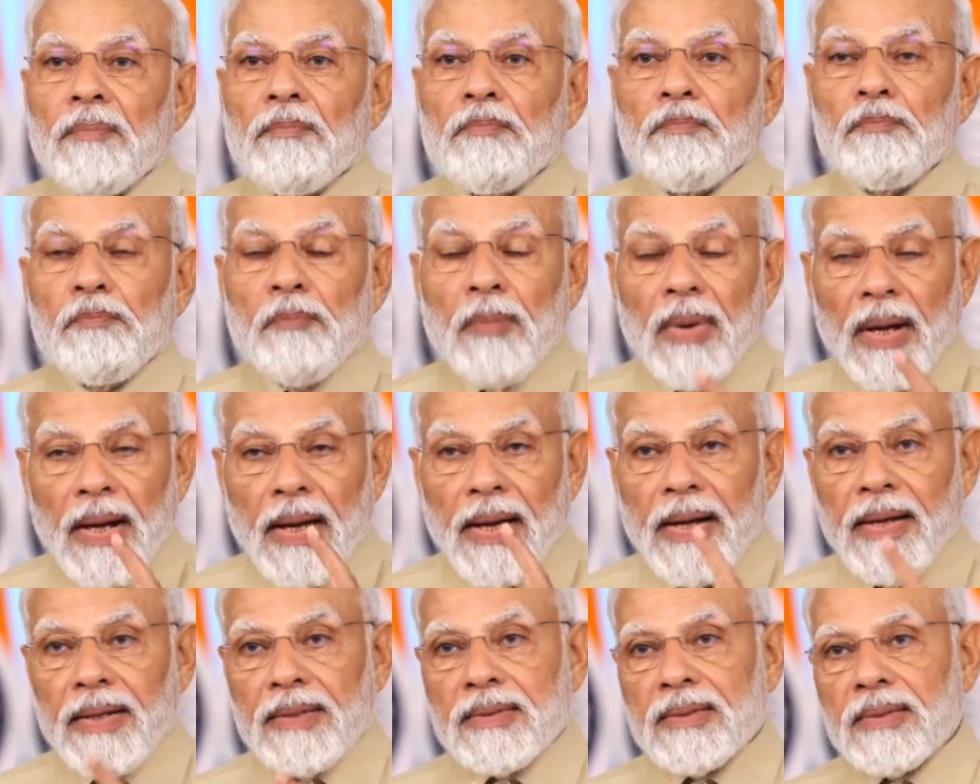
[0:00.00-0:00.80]

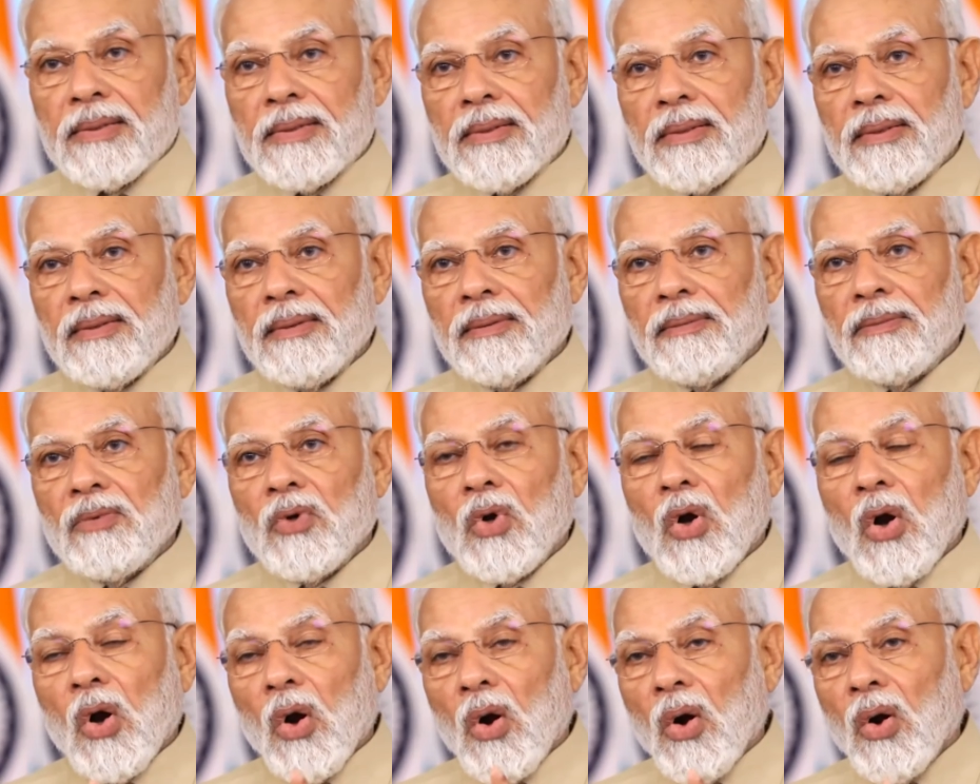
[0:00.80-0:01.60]
Millets,
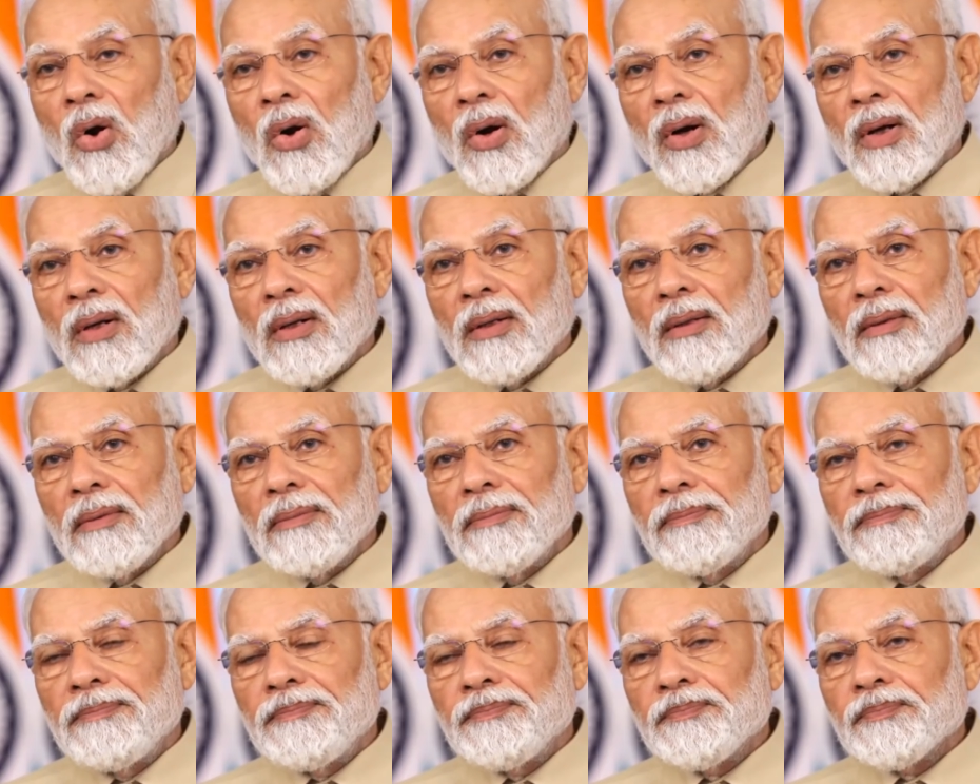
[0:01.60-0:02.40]
or
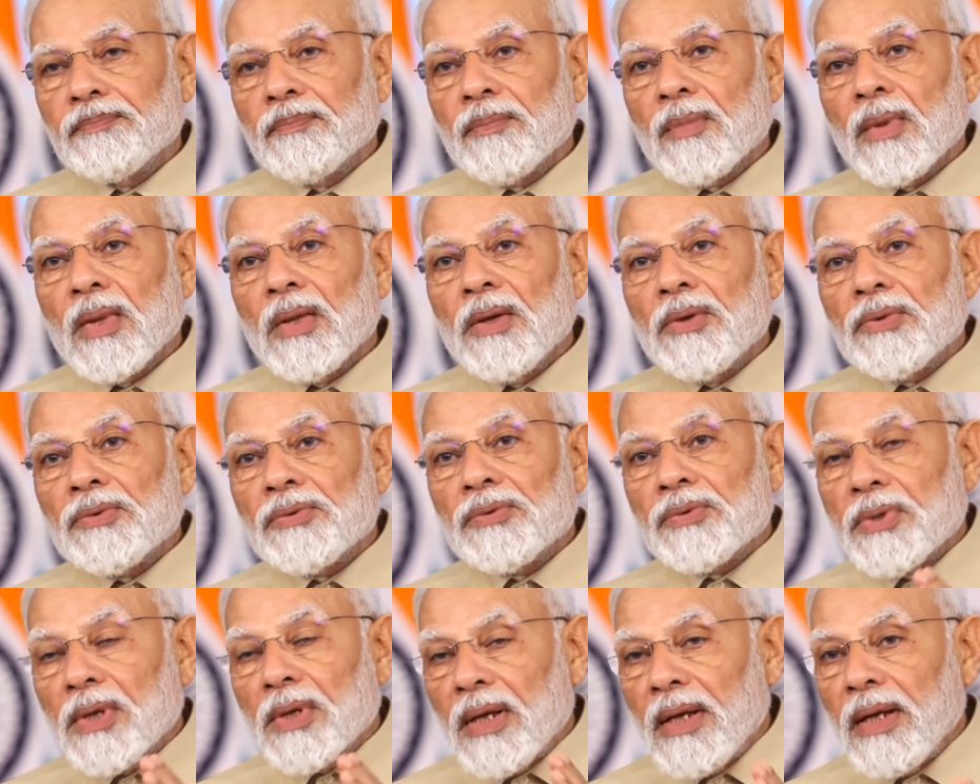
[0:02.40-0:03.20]

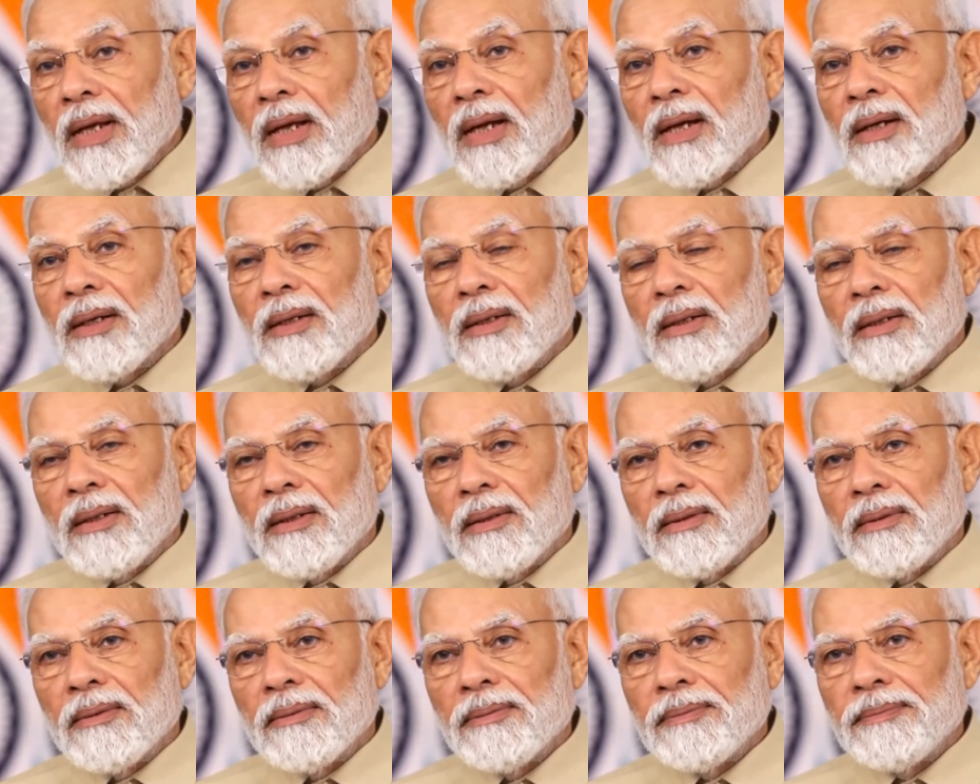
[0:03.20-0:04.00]
Sri
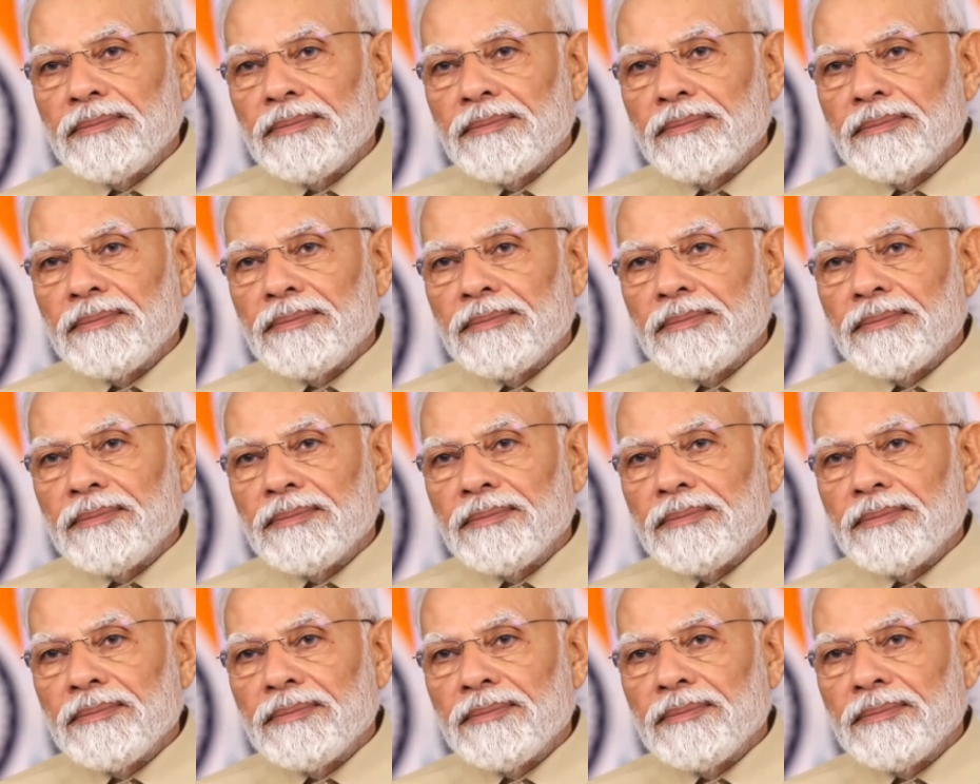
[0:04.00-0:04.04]
Anna,